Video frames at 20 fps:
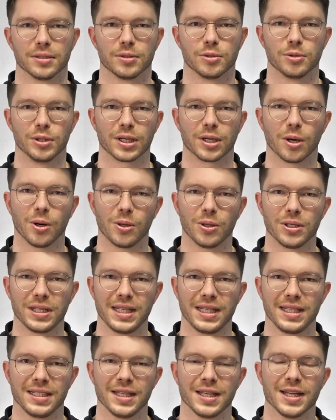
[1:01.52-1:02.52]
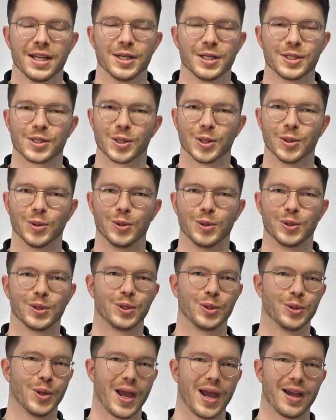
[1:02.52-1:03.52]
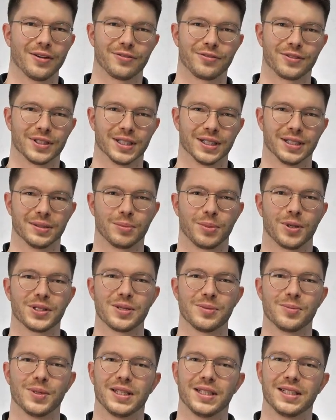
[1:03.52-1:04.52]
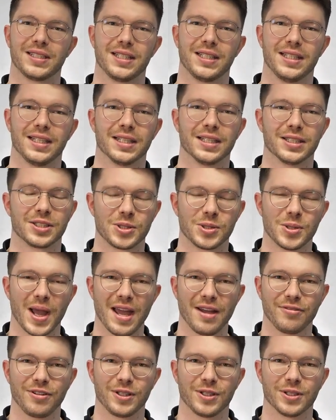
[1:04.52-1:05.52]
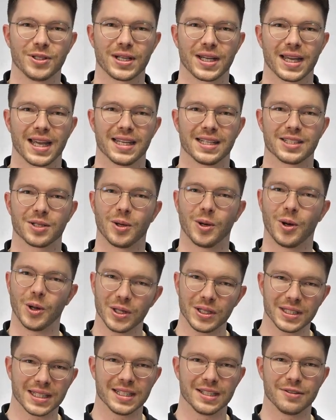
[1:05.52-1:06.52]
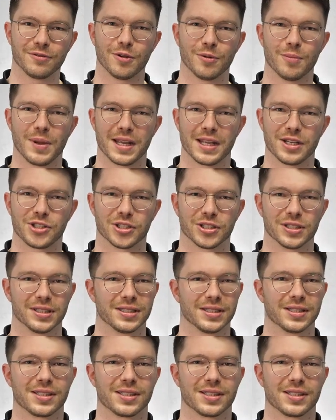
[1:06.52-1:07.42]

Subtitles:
recording, so you have the possibility to have a look at all the information